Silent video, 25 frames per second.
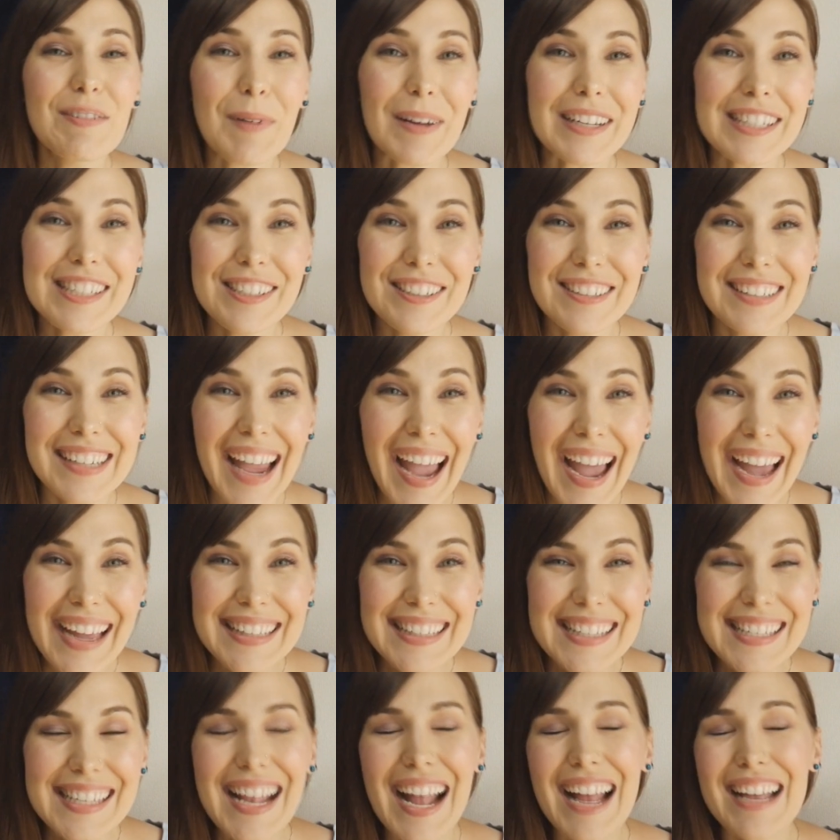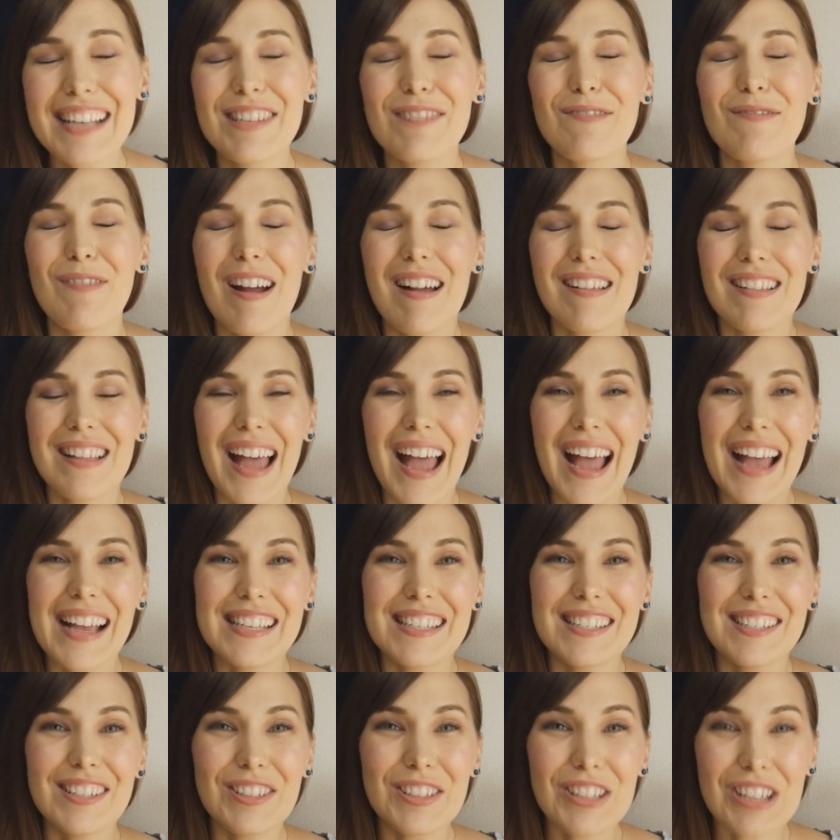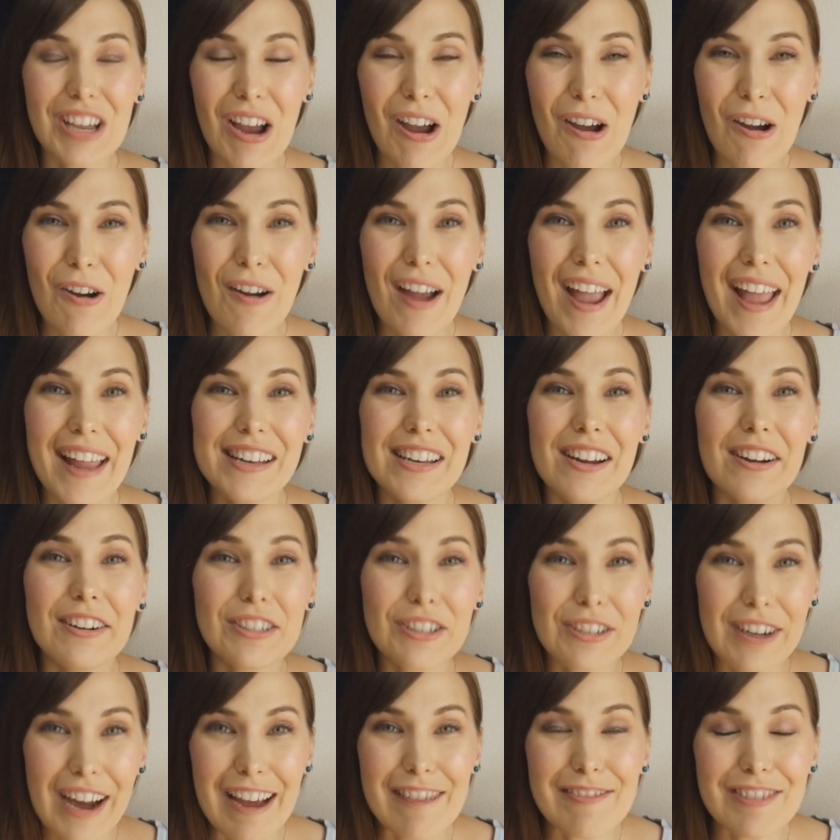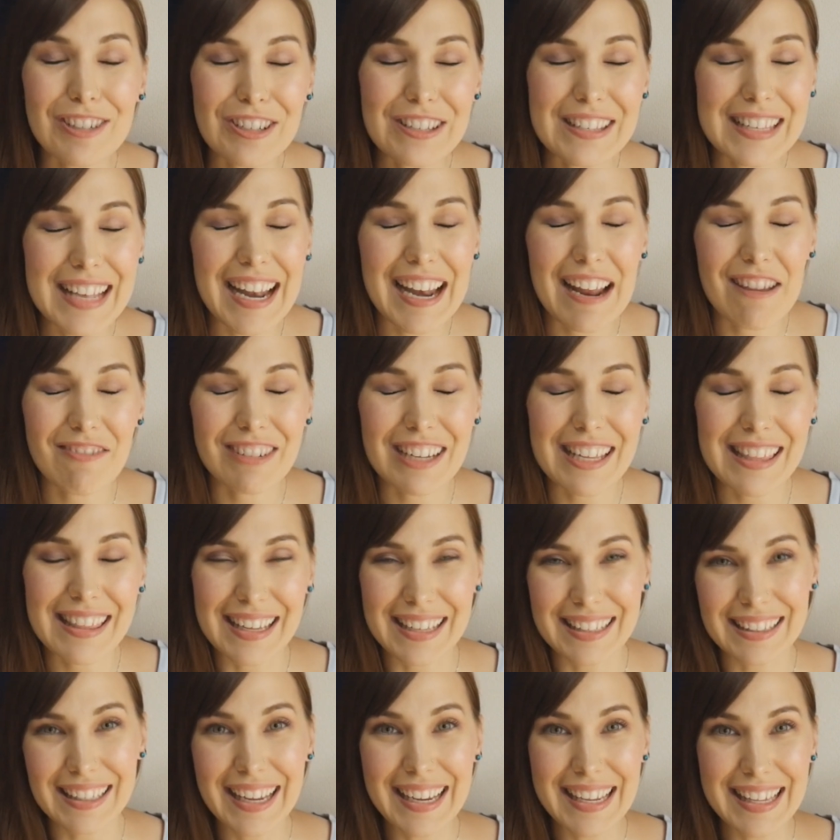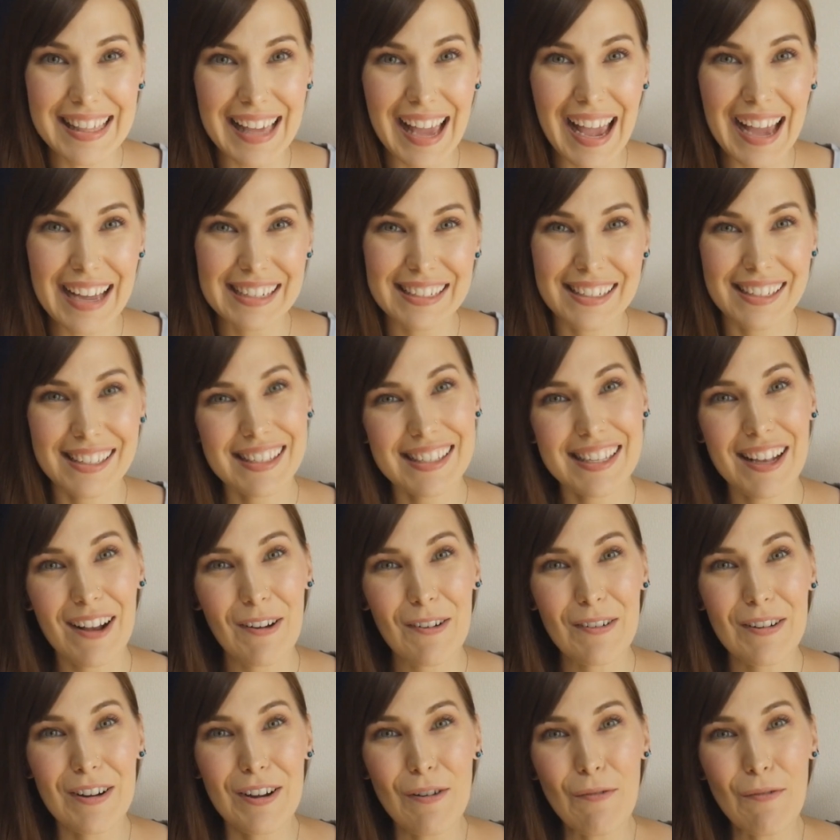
my 2 cats, as well as Joe and our travels and everything like that. So,